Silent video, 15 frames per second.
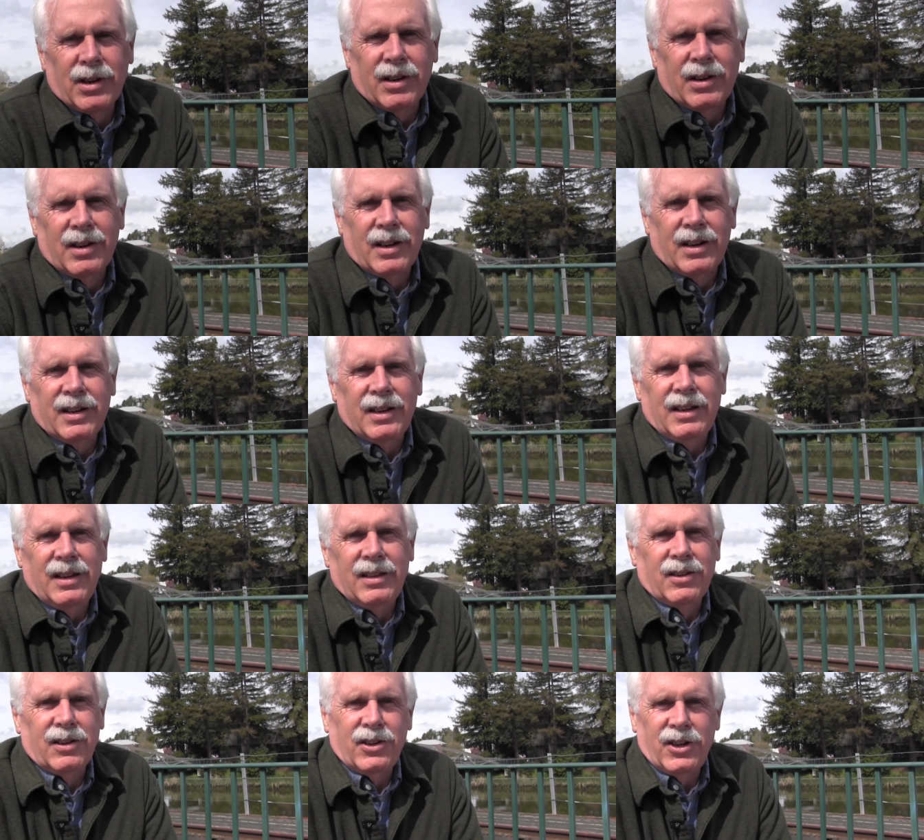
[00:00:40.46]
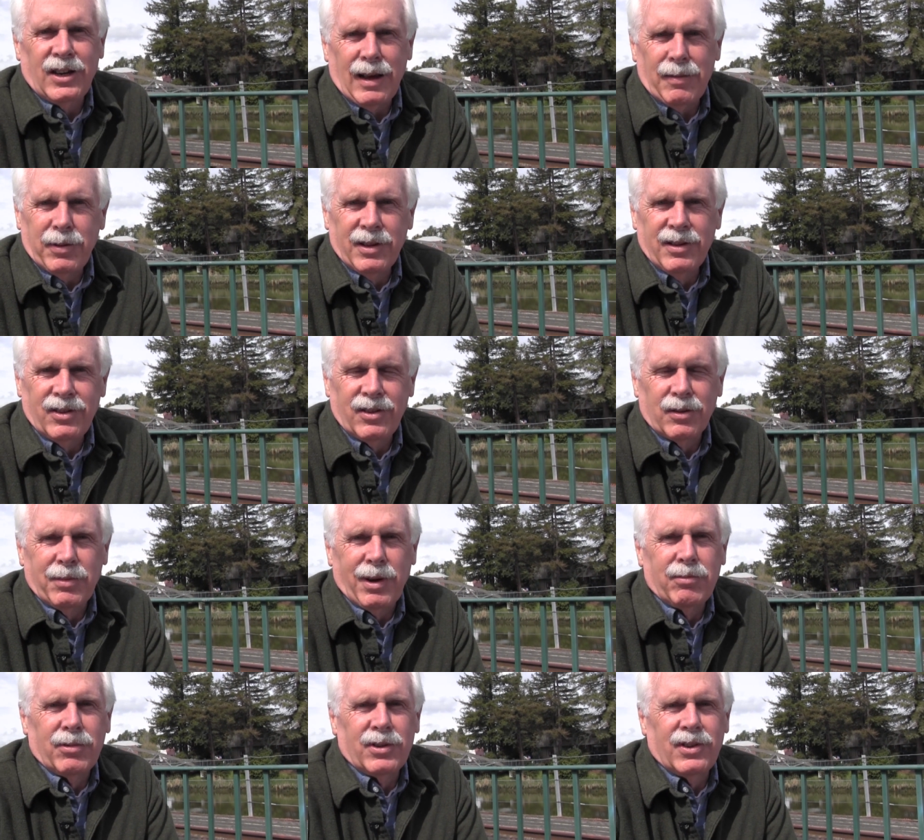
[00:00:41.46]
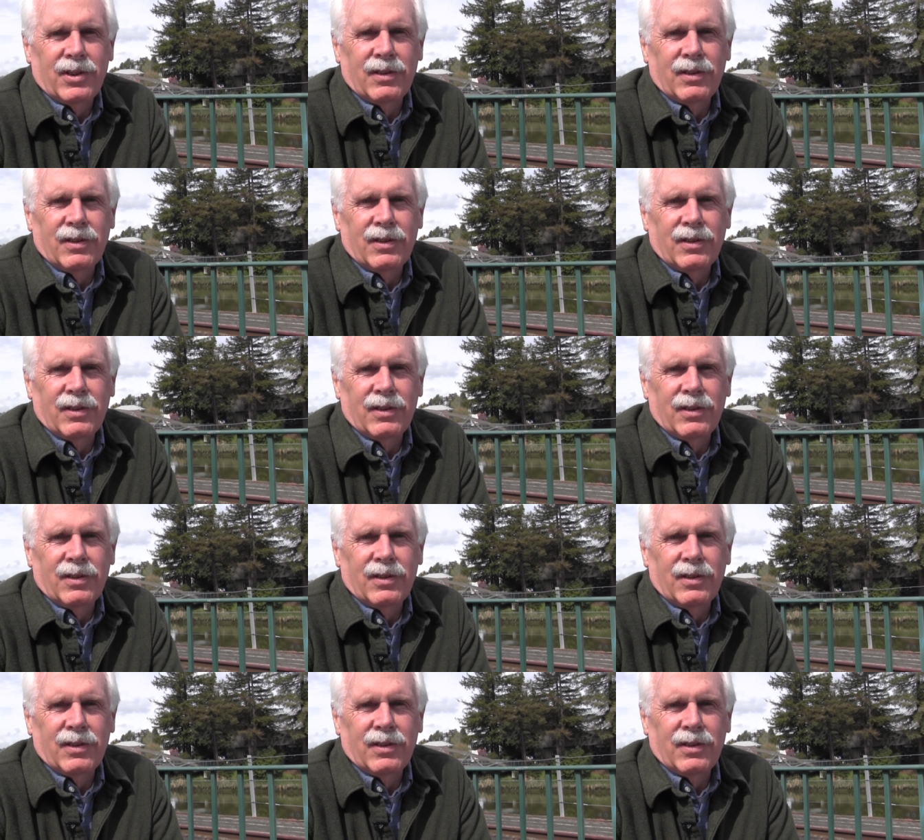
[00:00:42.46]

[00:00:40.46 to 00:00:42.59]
are either chaplains or members